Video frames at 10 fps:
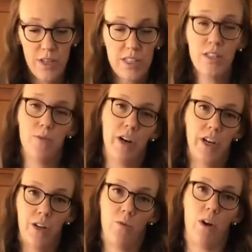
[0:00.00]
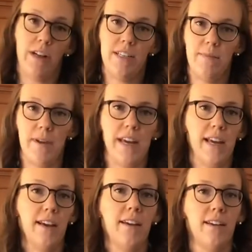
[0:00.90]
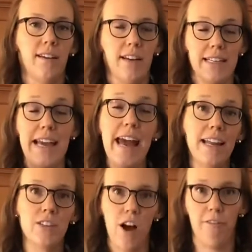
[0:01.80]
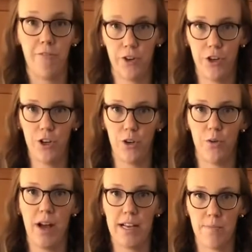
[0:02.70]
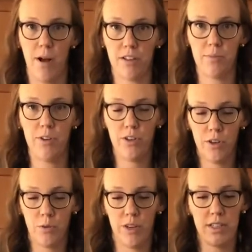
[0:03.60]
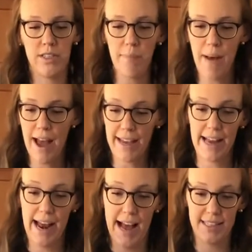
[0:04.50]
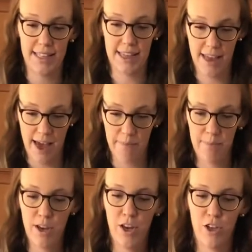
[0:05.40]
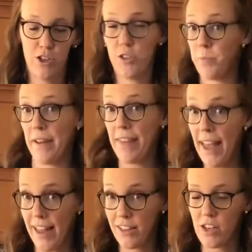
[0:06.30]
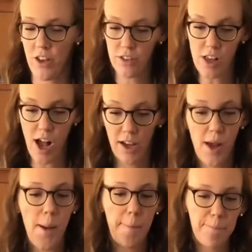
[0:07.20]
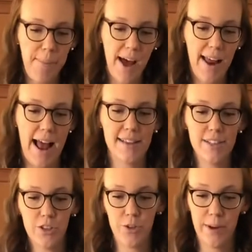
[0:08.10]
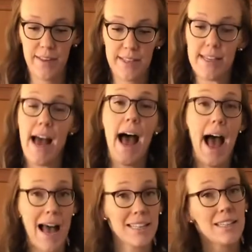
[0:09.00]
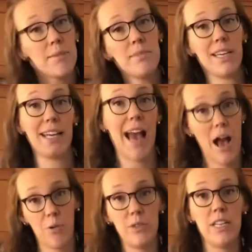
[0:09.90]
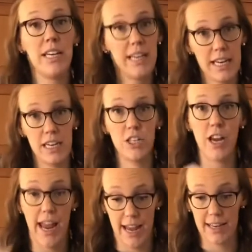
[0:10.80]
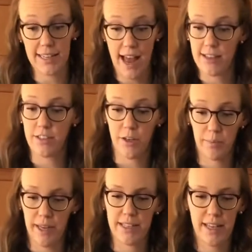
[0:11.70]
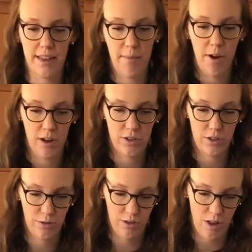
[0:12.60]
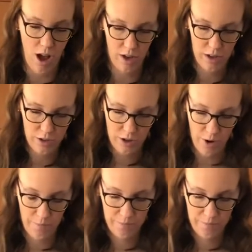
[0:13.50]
this is where you want it to be as hands-off for you as possible. You want to step back and ask them to spread the ants on the log. But as they're doing this, ask them to count each ant as they're placing them onto the log. So,